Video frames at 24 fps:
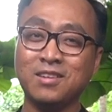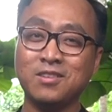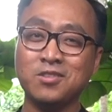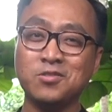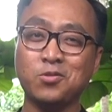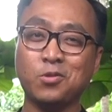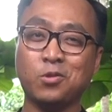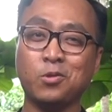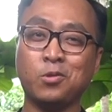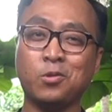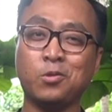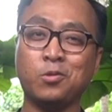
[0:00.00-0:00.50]

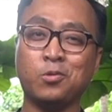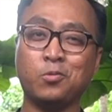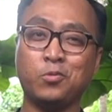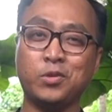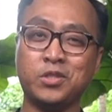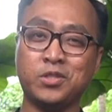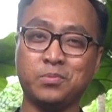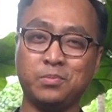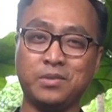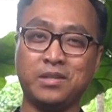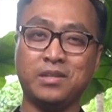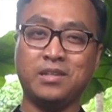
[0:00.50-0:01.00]
So
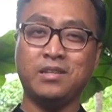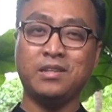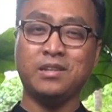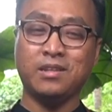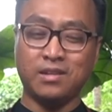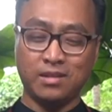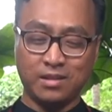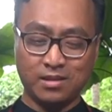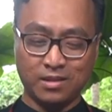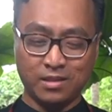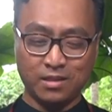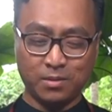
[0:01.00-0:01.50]
wish me
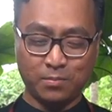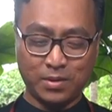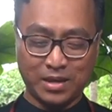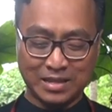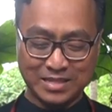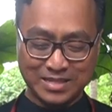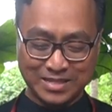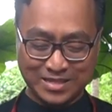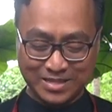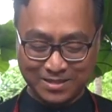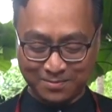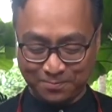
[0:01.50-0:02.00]
the
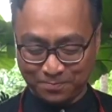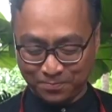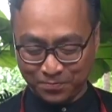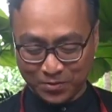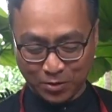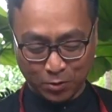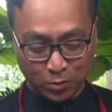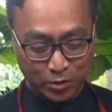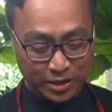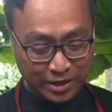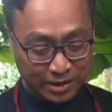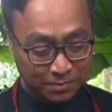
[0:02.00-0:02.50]
best.
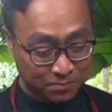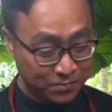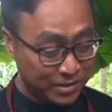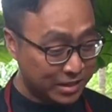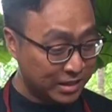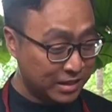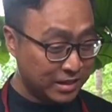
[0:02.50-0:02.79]
Okay.